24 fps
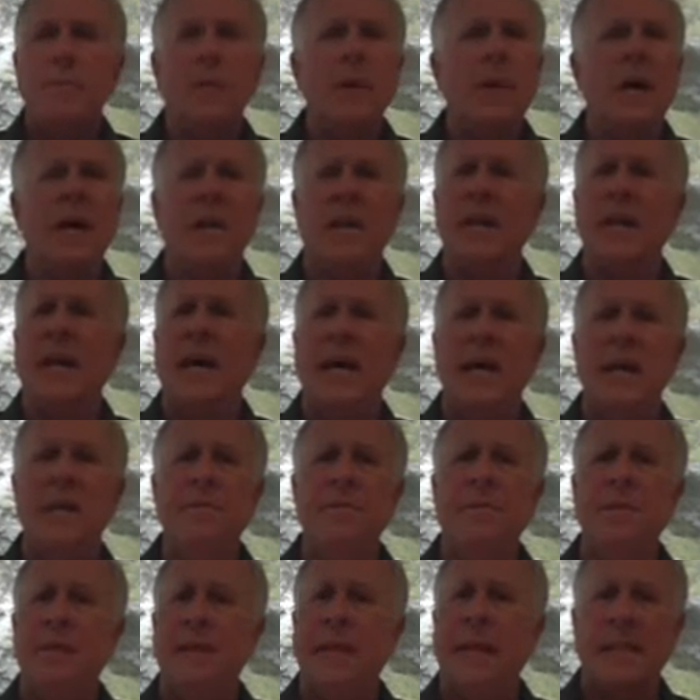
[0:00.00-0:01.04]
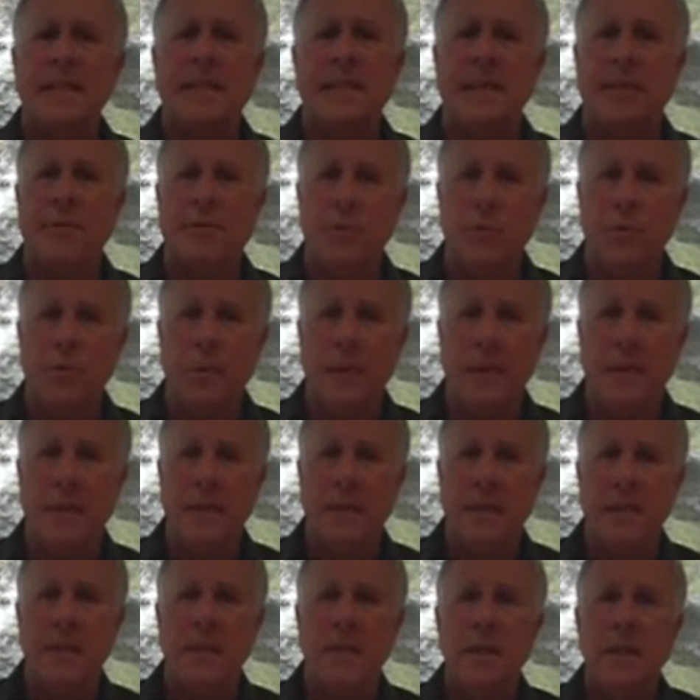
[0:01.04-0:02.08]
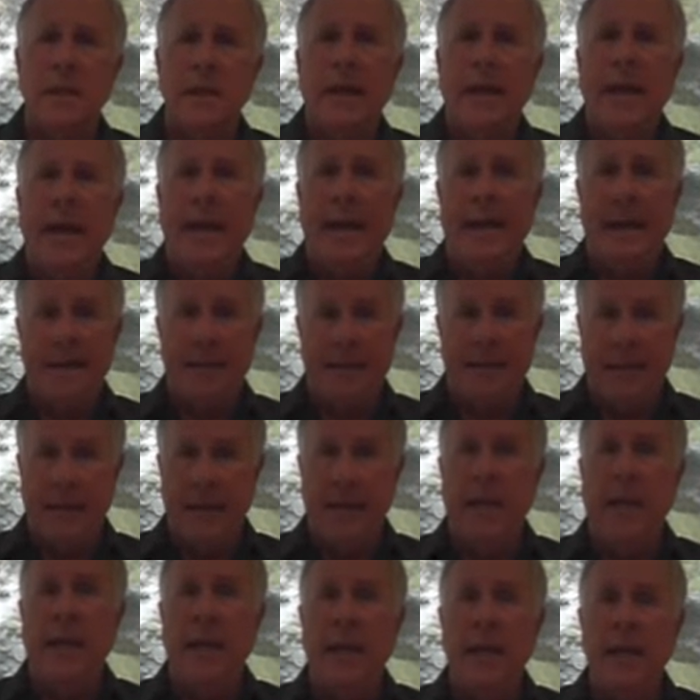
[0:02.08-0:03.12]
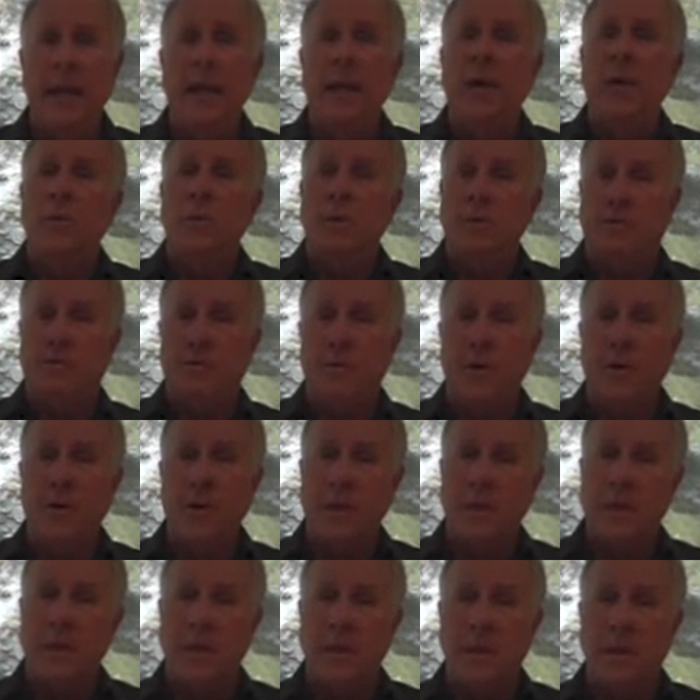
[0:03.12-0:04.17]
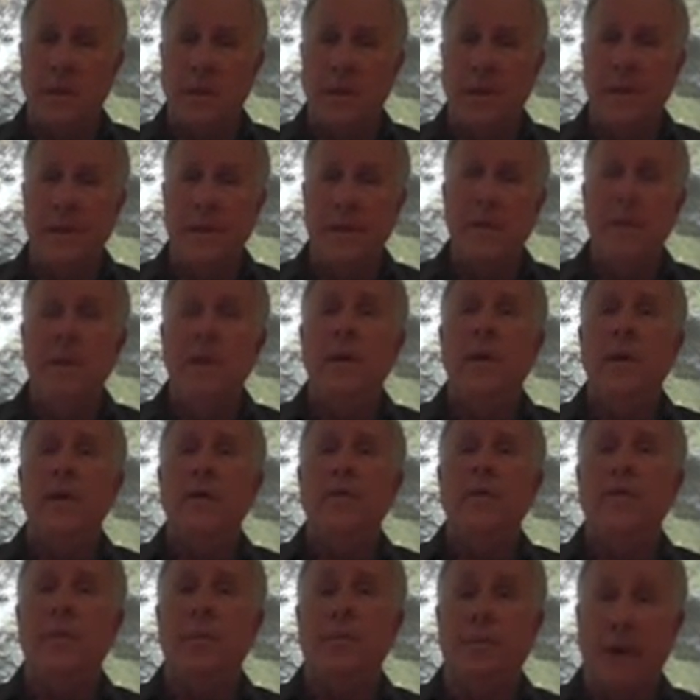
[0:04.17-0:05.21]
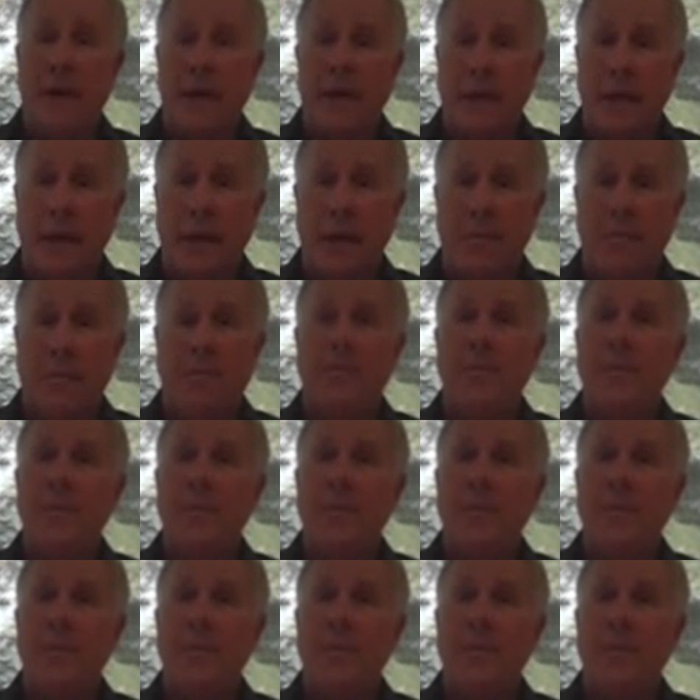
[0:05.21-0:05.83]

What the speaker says: A lot of the last several weeks and today was focused on the breakup,